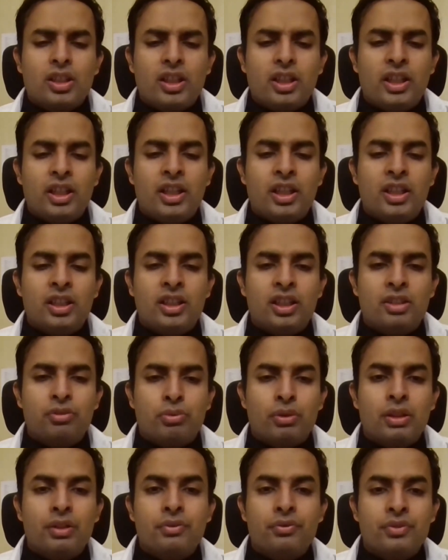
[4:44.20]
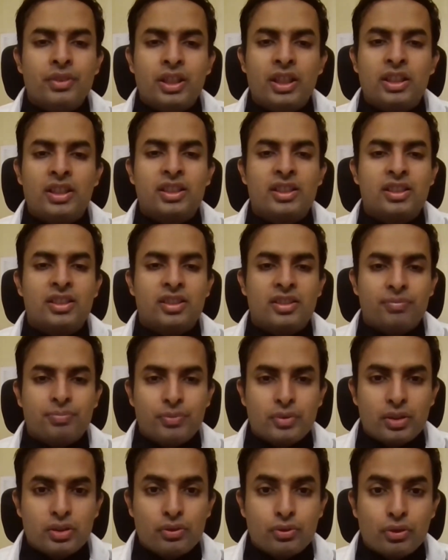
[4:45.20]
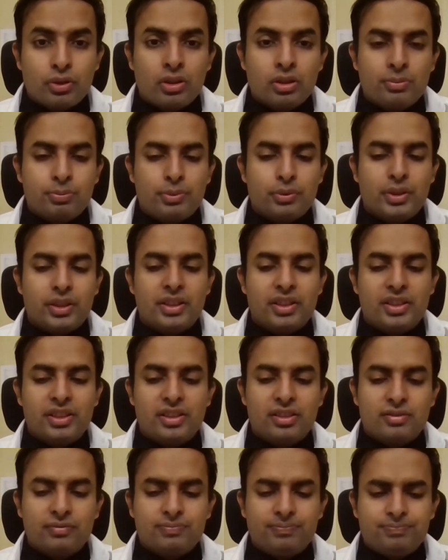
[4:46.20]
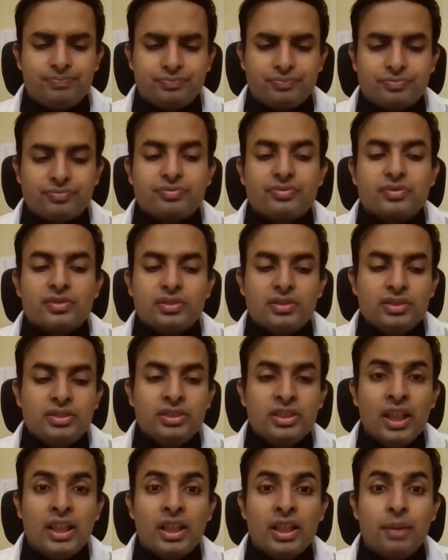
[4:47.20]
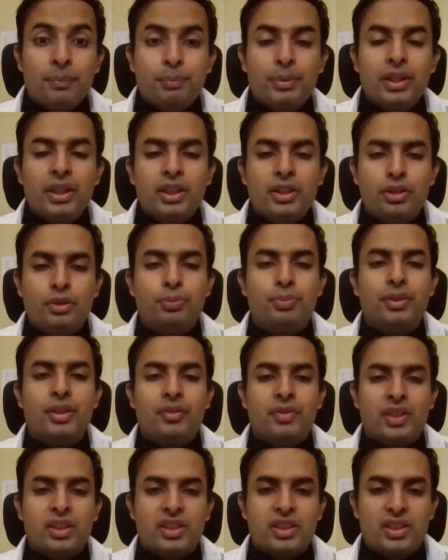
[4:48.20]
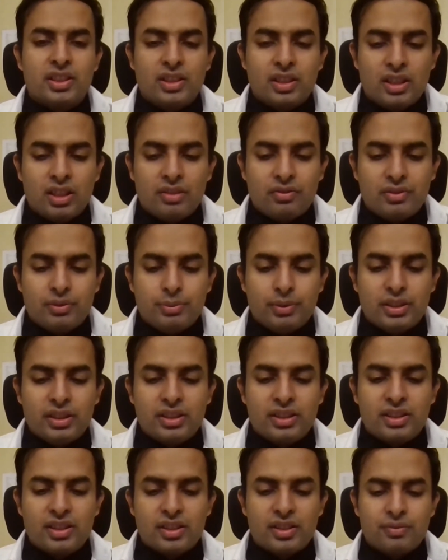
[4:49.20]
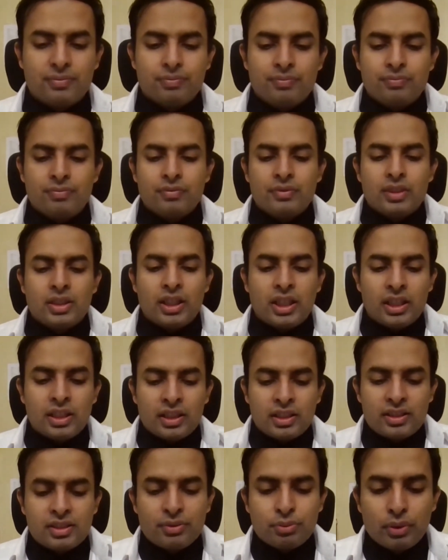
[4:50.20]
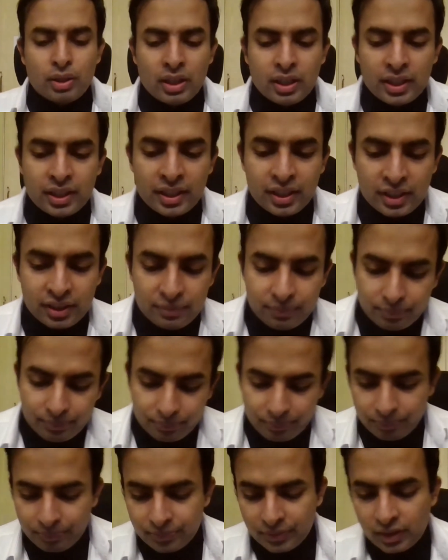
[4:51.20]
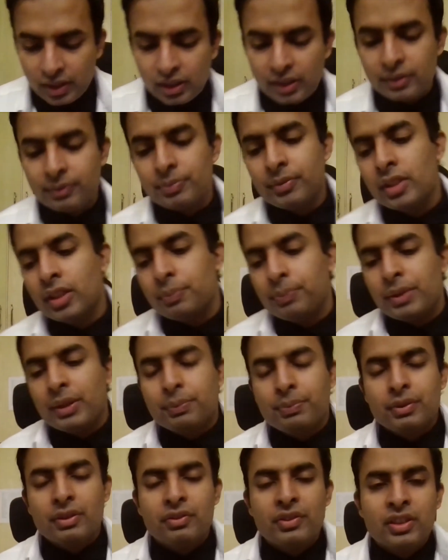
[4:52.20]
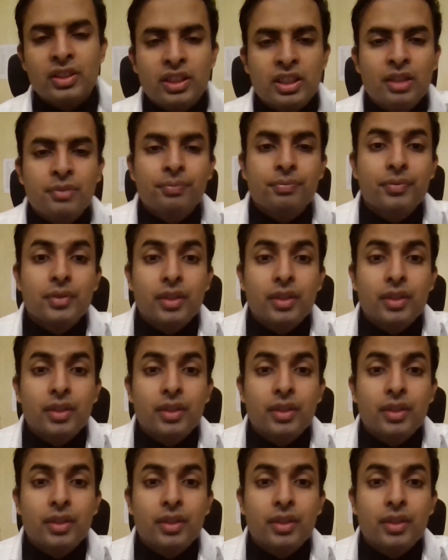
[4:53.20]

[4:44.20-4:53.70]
and is one of its strong points compared to previous governments. And it's why the people of India